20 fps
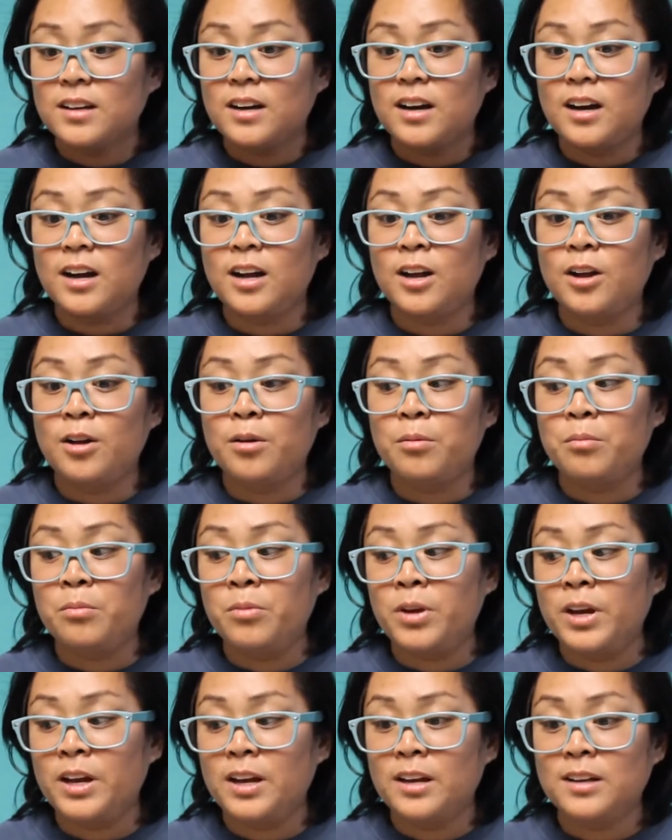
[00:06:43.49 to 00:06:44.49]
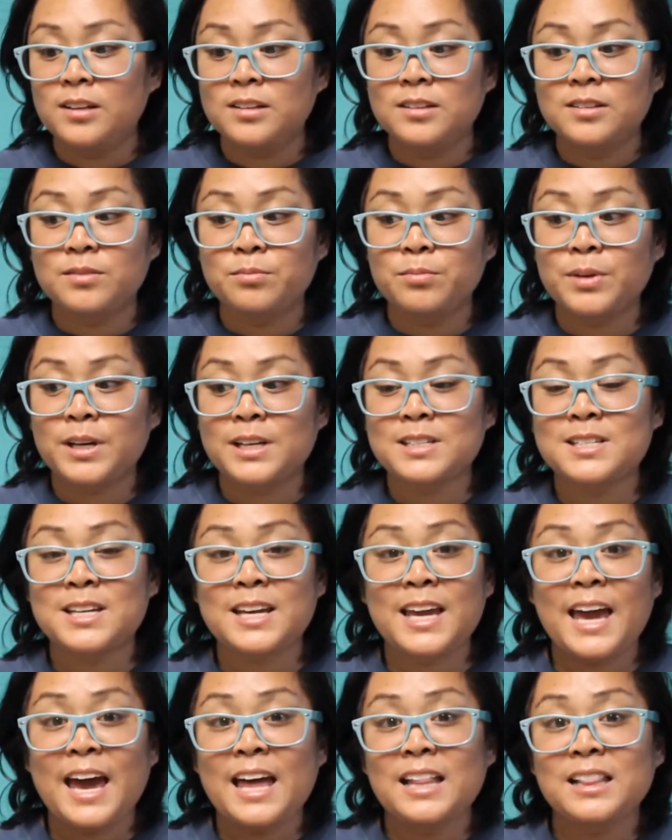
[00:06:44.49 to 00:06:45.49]
Um, because they
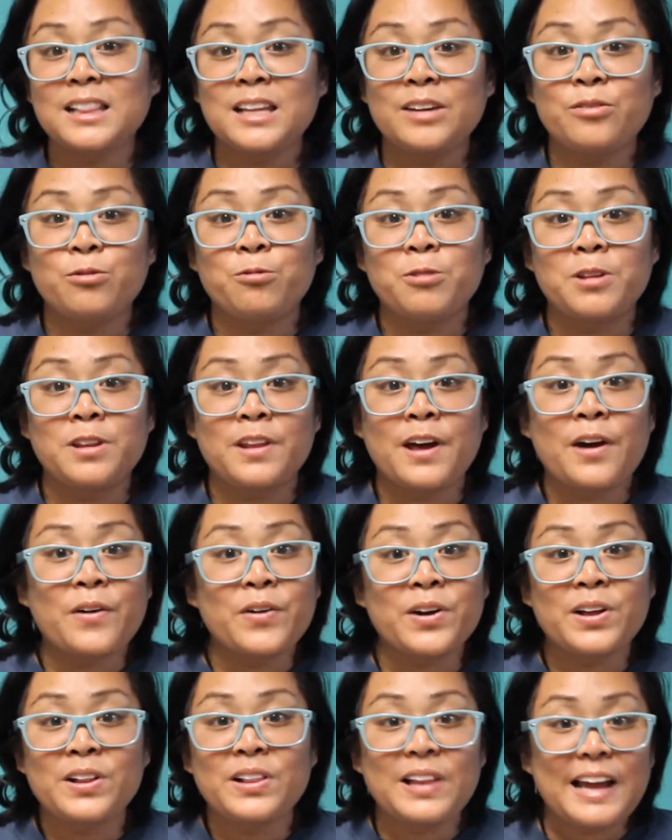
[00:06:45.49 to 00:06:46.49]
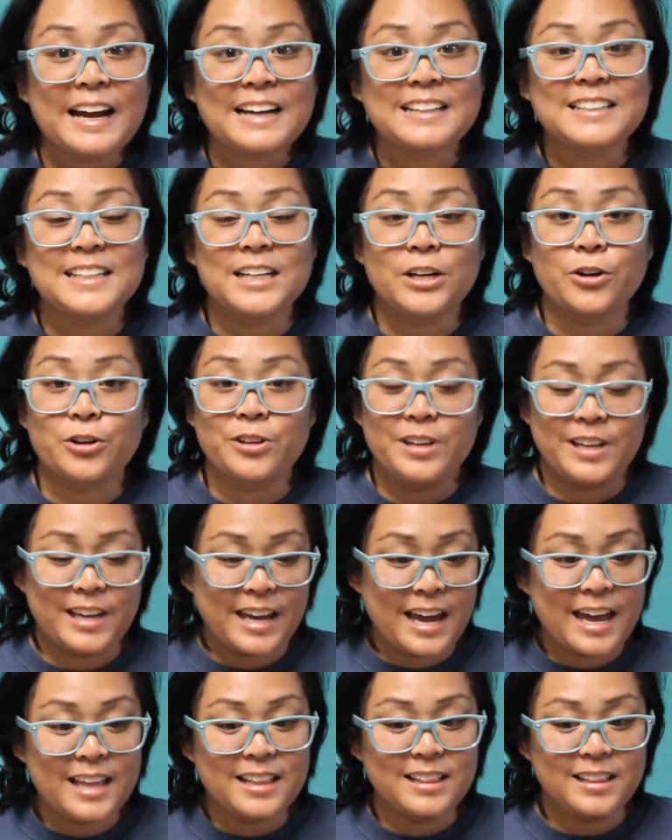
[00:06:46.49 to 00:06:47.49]
can't live without collecting or they
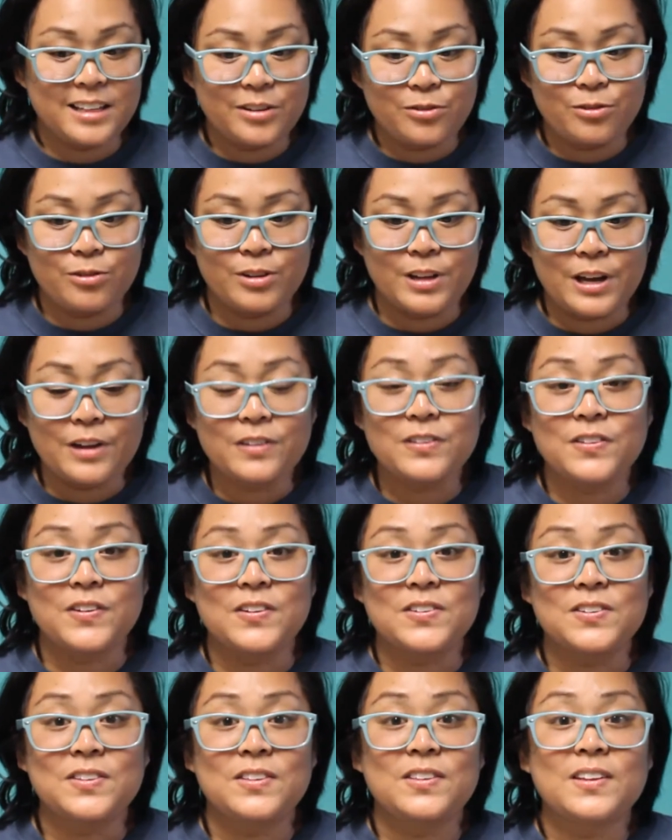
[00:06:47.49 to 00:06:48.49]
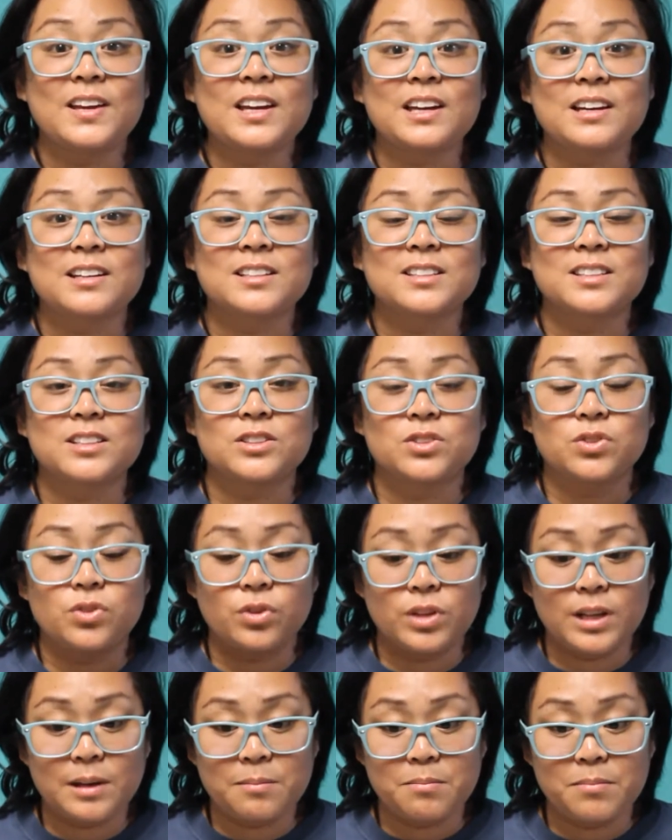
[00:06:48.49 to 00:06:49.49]
can't live without these things and so
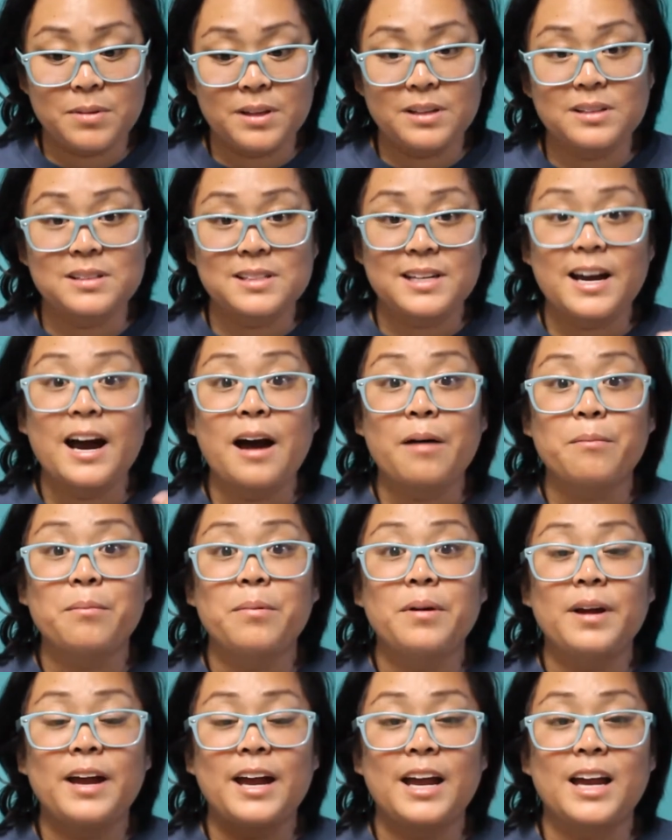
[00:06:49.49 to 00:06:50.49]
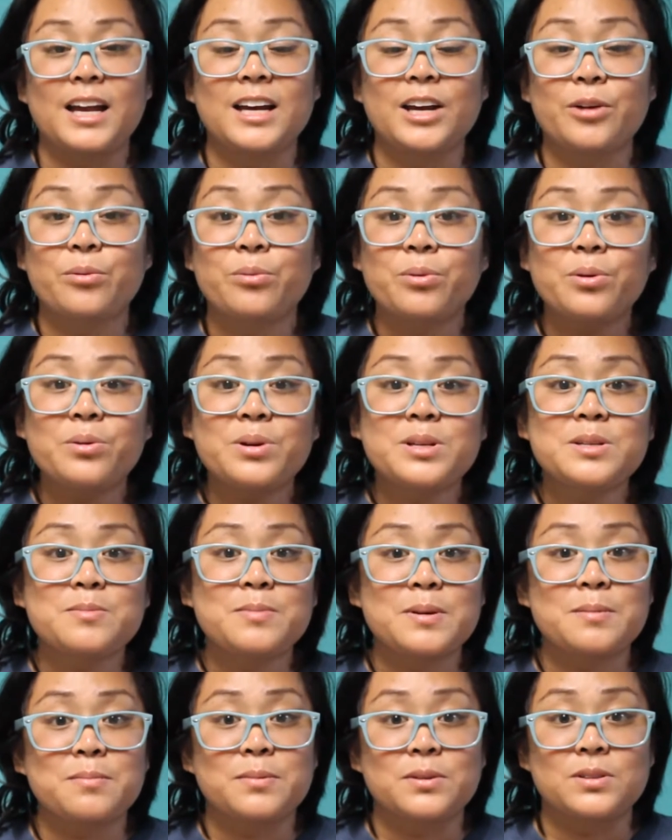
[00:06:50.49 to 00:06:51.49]
they build up and it ruins
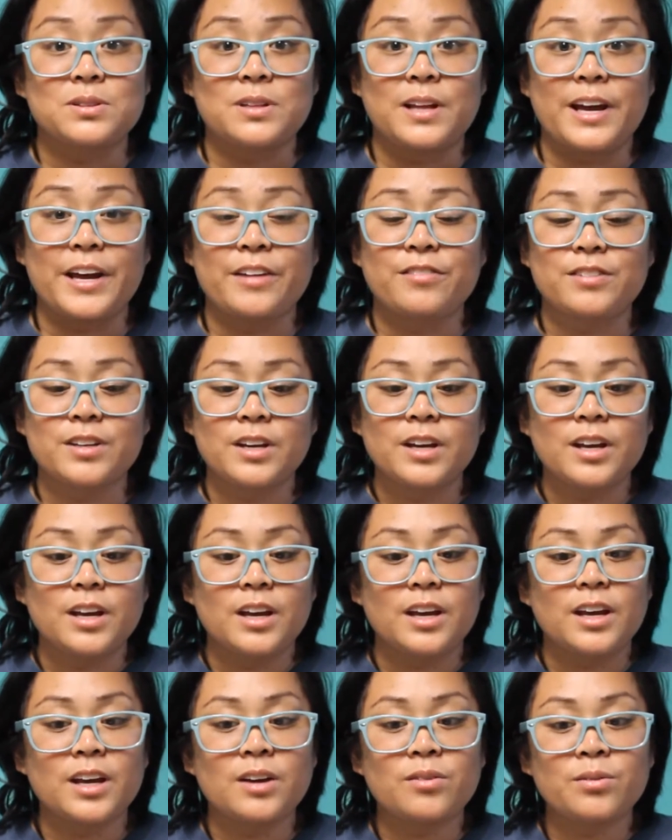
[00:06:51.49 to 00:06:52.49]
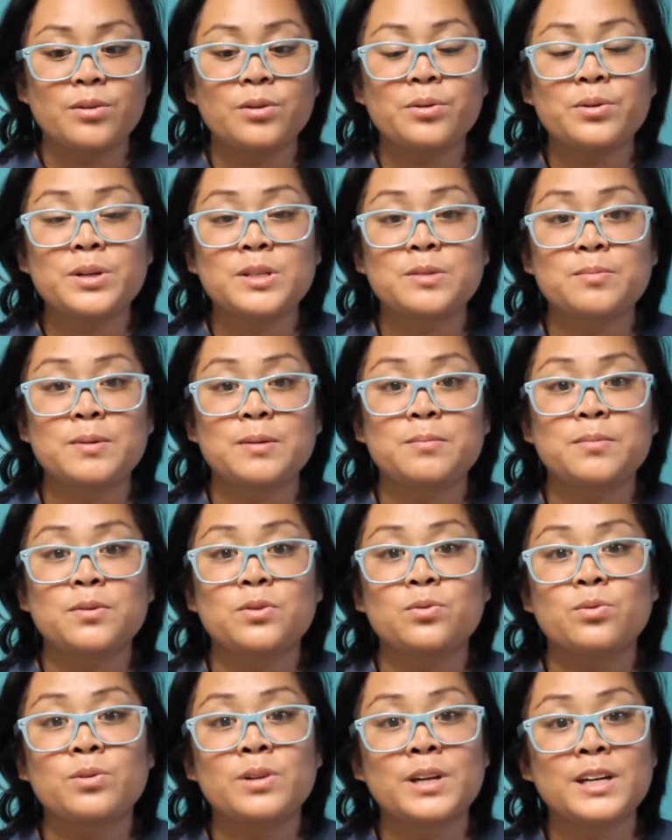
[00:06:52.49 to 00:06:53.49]
people's lives. It ruins
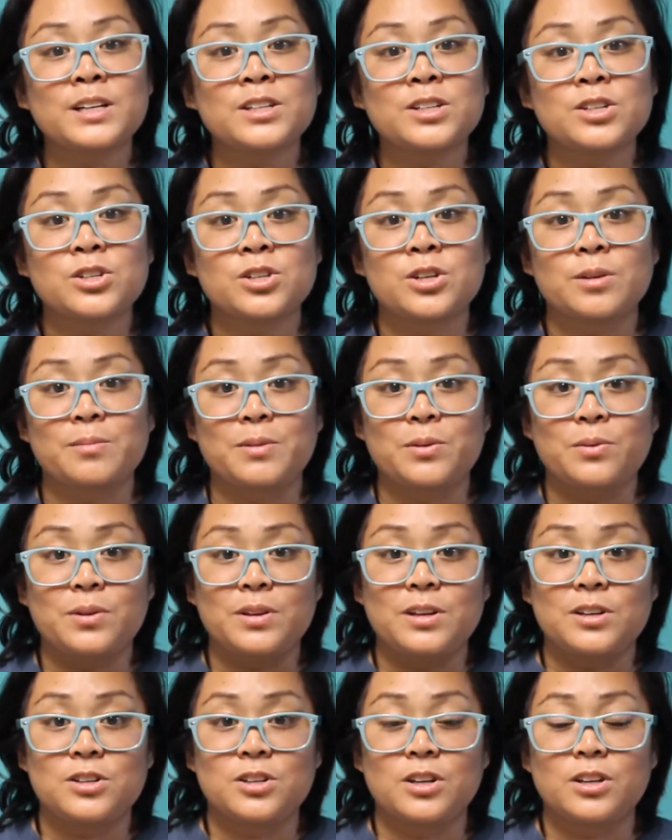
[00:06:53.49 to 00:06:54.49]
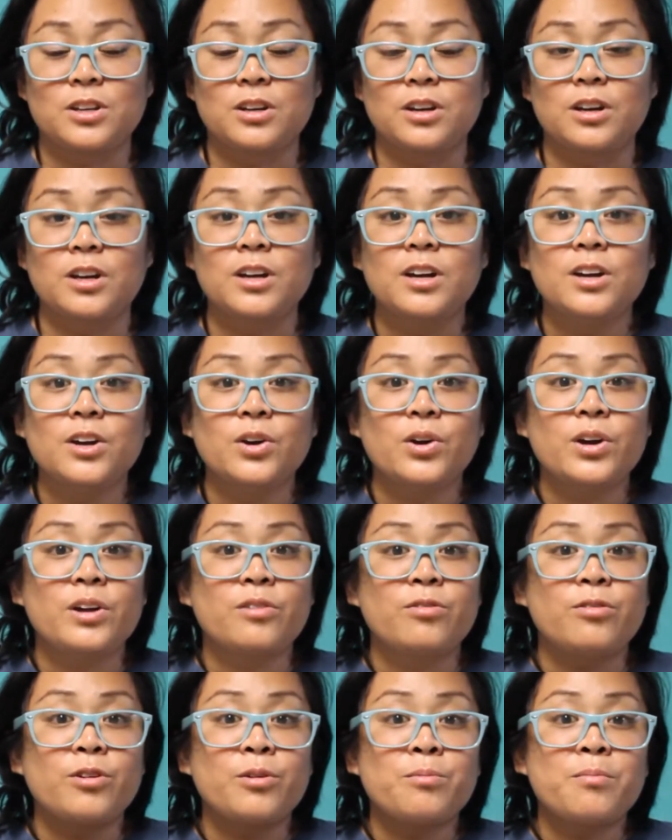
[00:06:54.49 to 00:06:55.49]
people's relationships with each other.
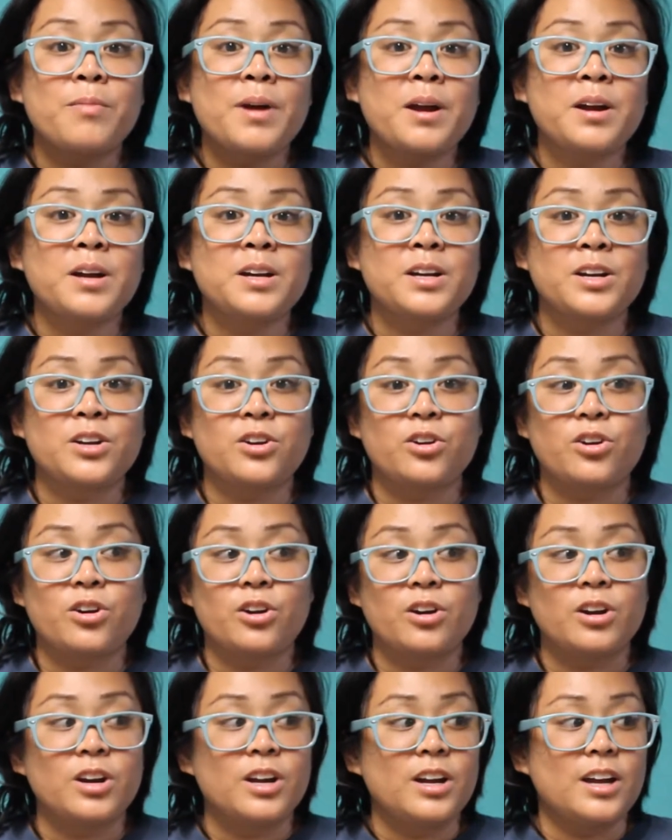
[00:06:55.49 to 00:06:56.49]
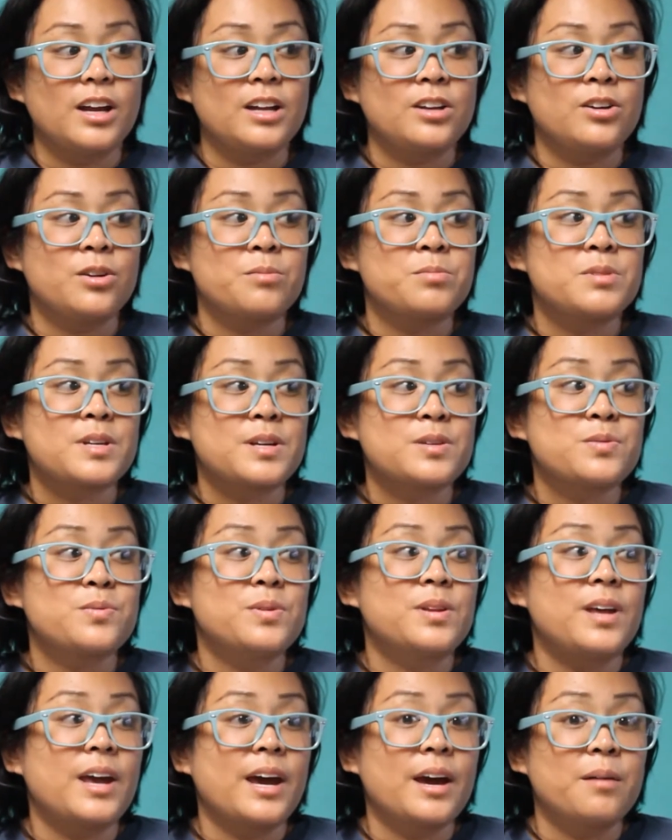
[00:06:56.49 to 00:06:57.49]
If you're married and you're and you're obsessed
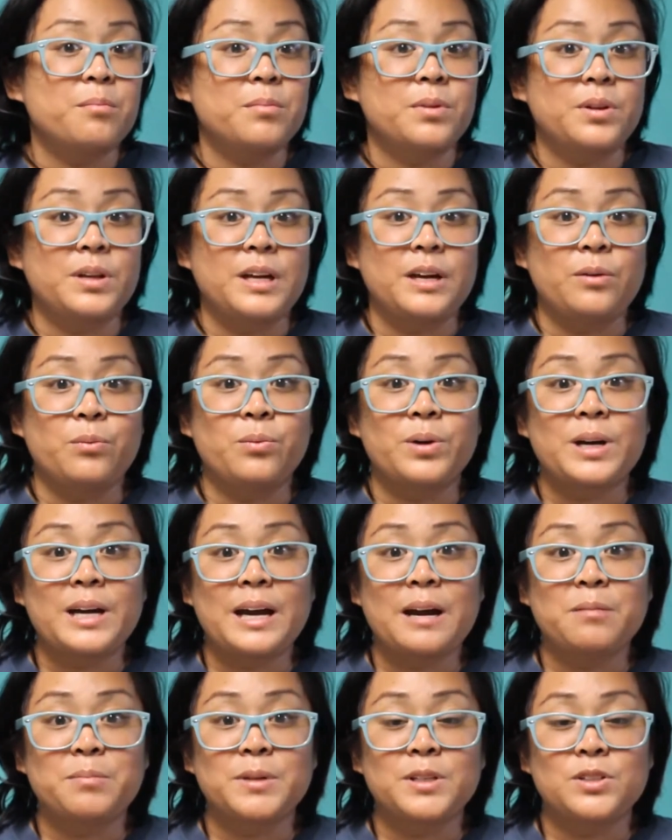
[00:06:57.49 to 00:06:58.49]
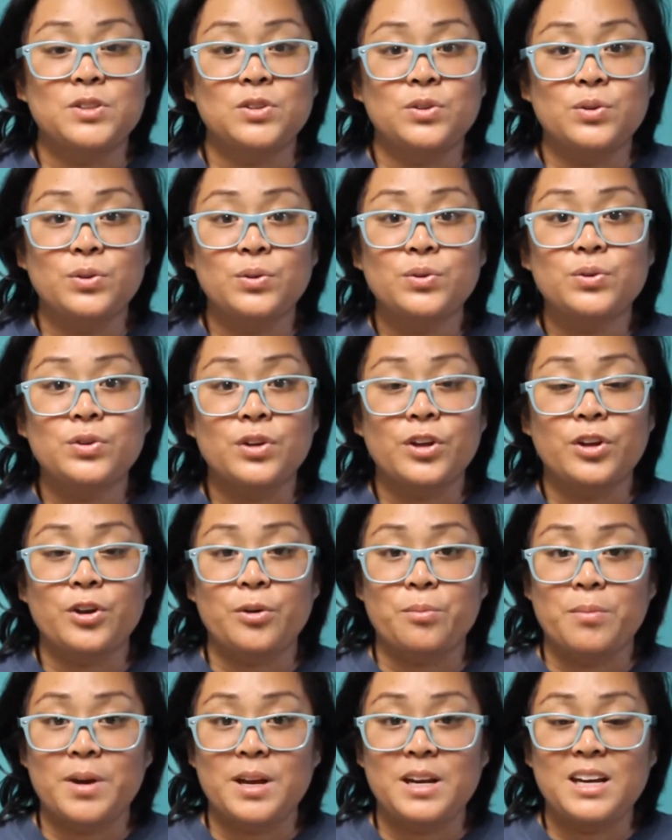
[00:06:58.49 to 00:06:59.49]
with gambling, what happens? You lose all your
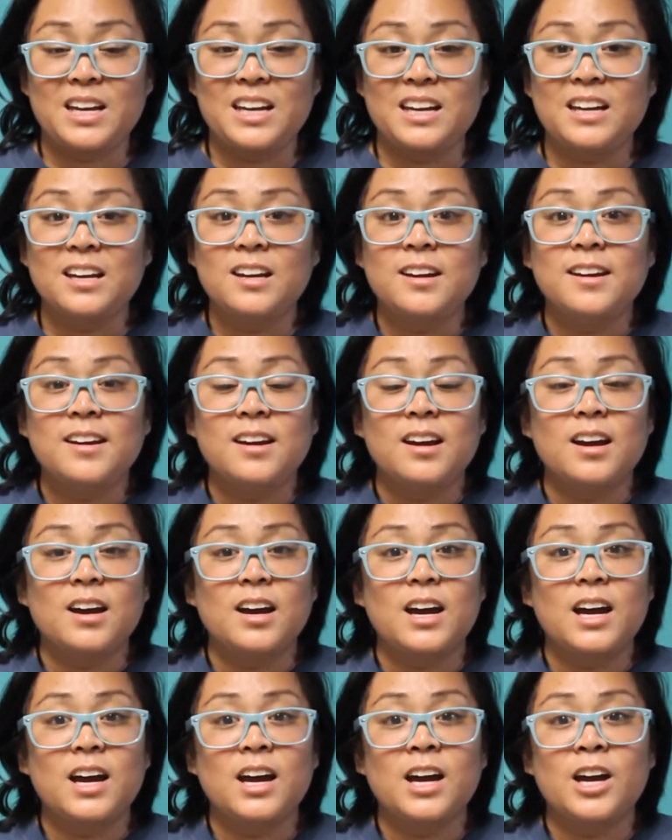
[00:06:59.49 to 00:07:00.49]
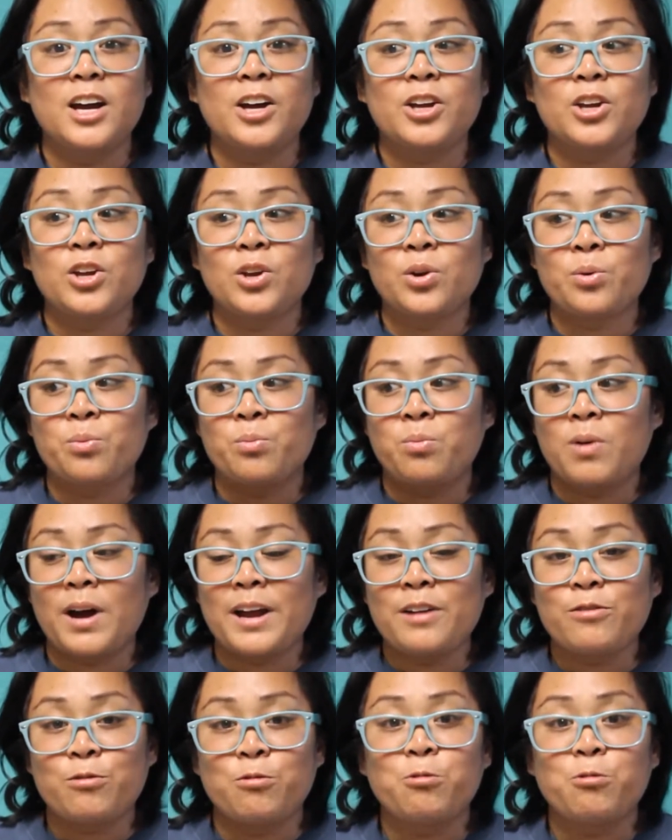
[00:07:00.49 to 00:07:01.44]
money. Uh, your wife